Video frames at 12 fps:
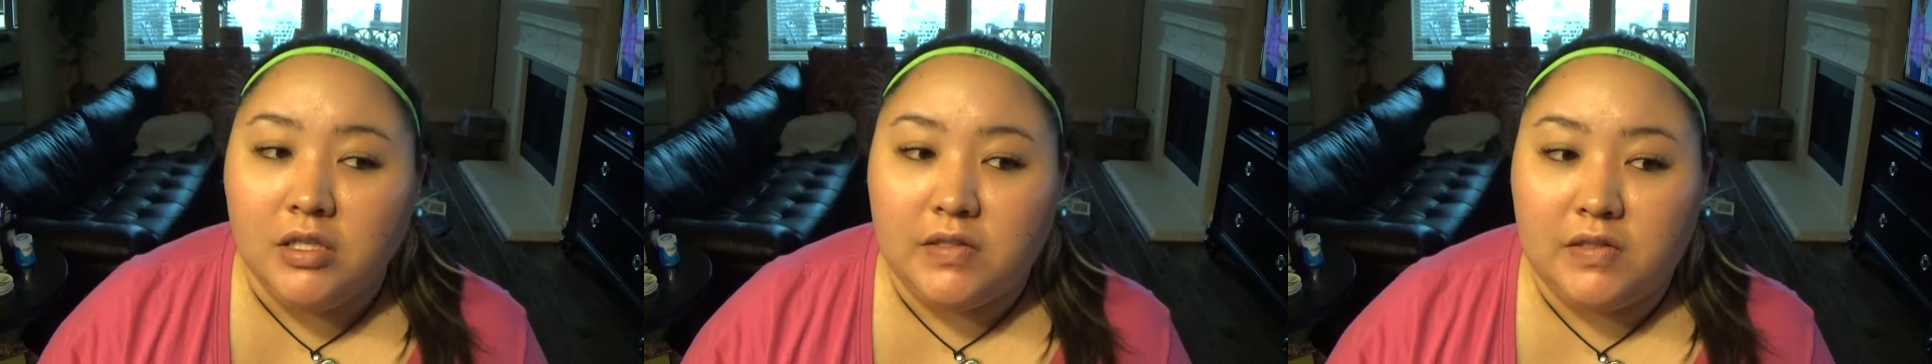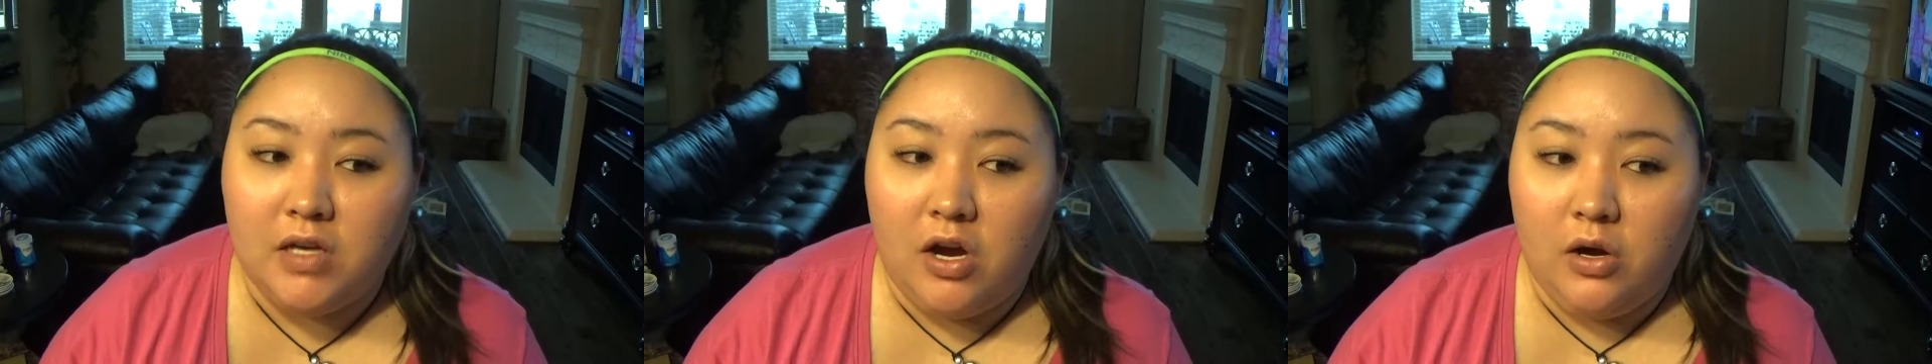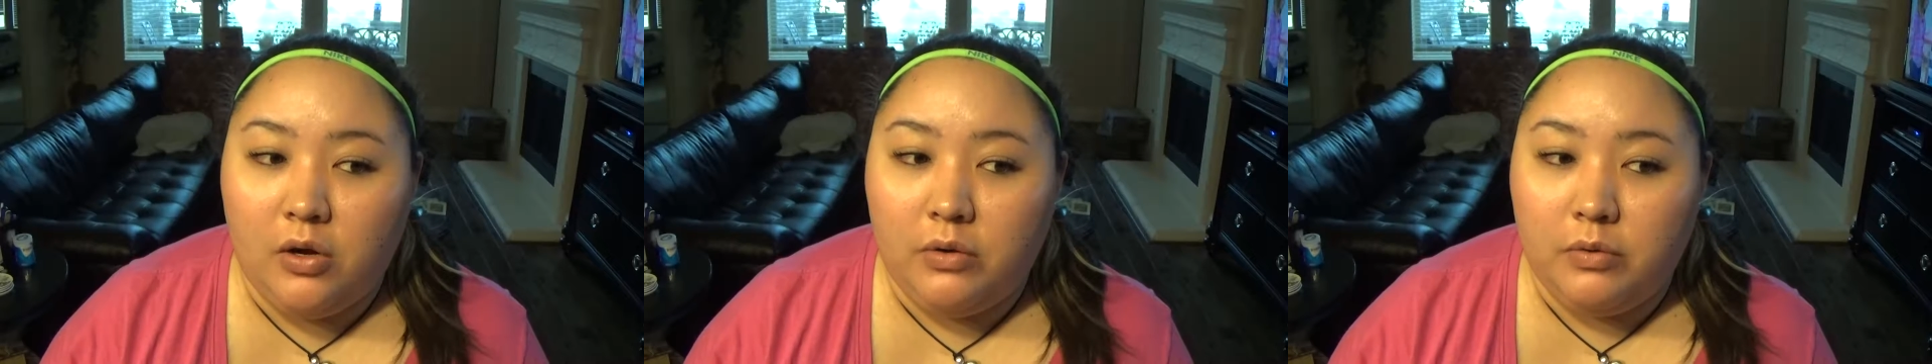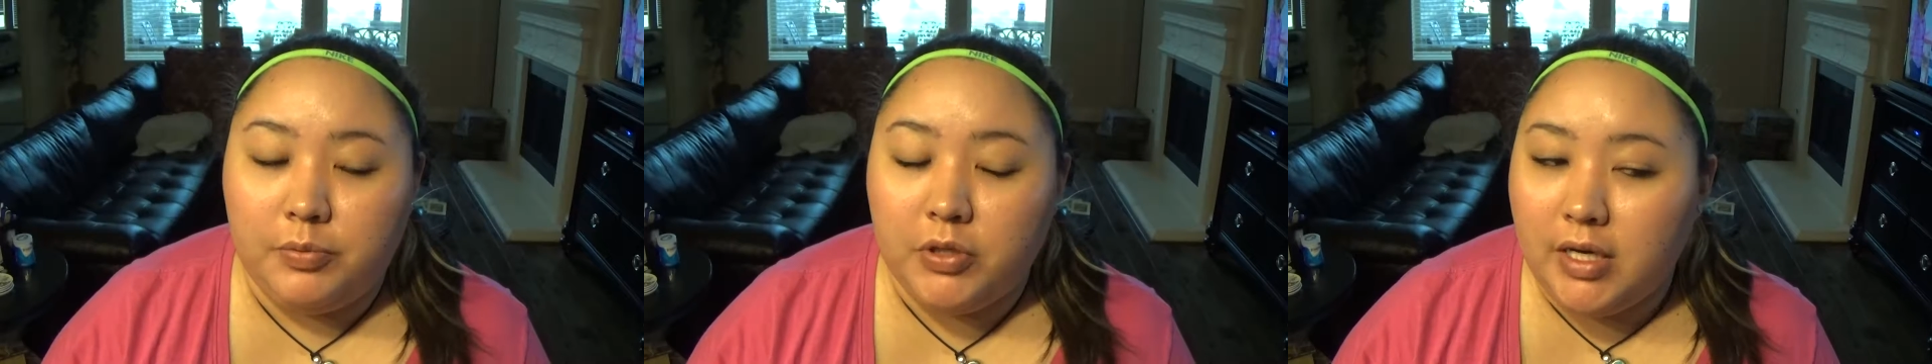
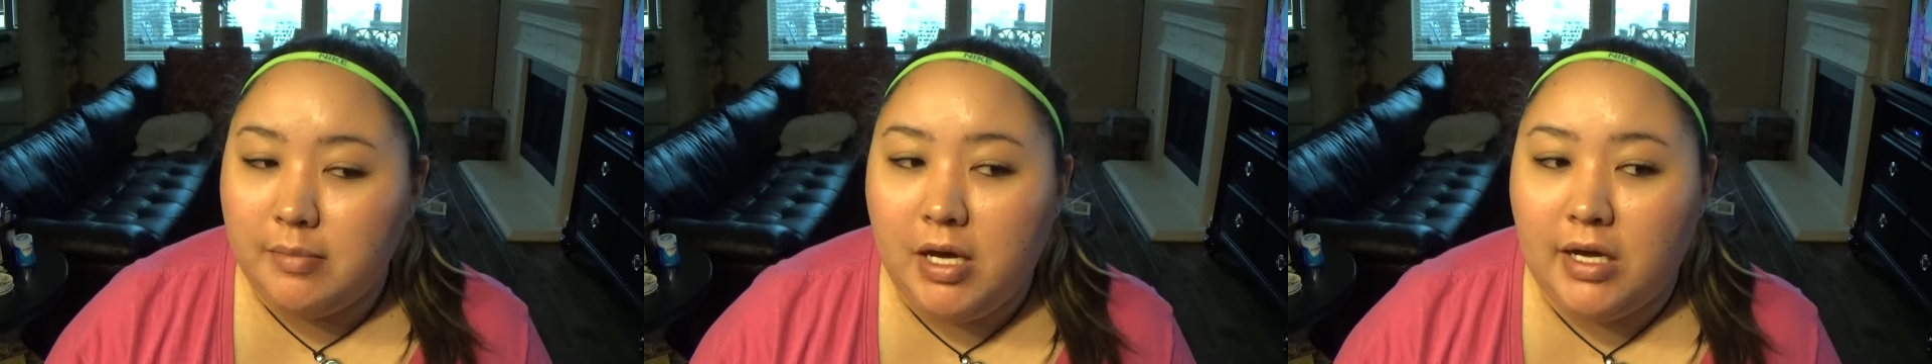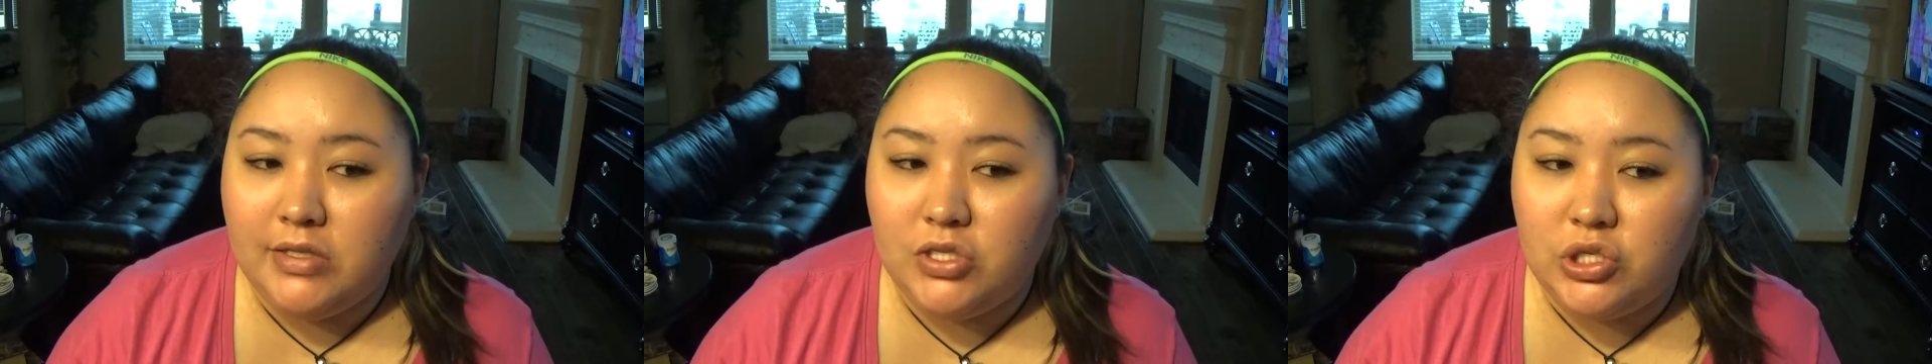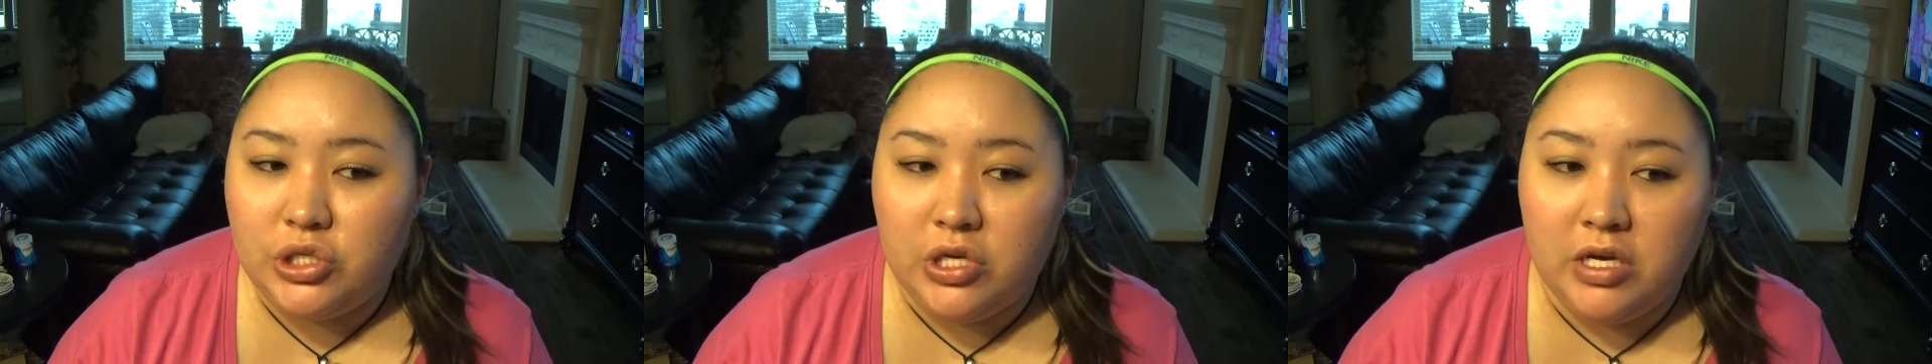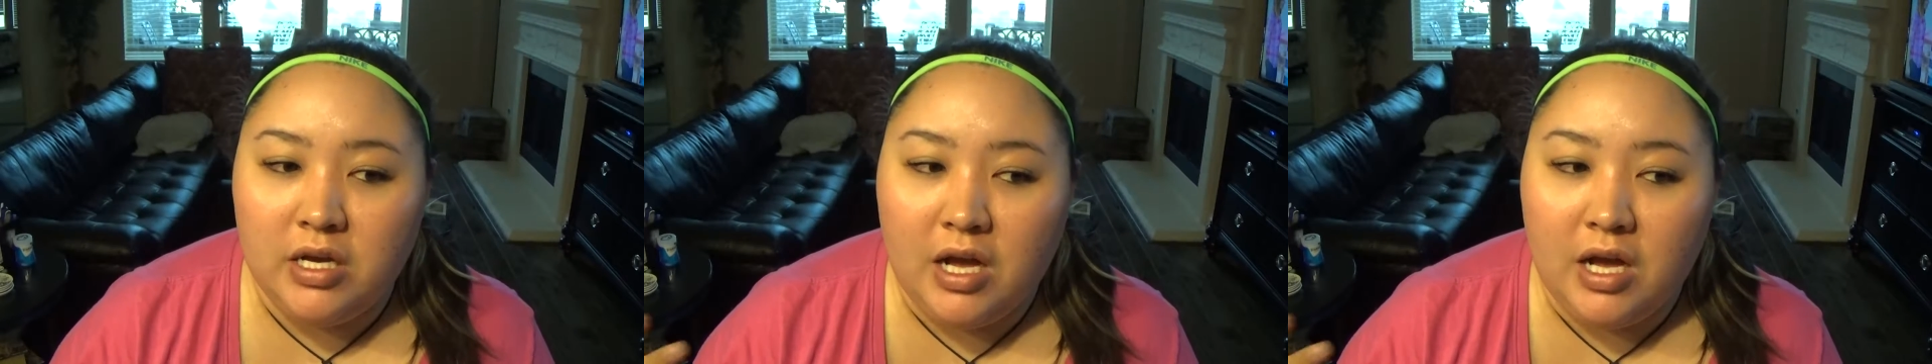So pretty much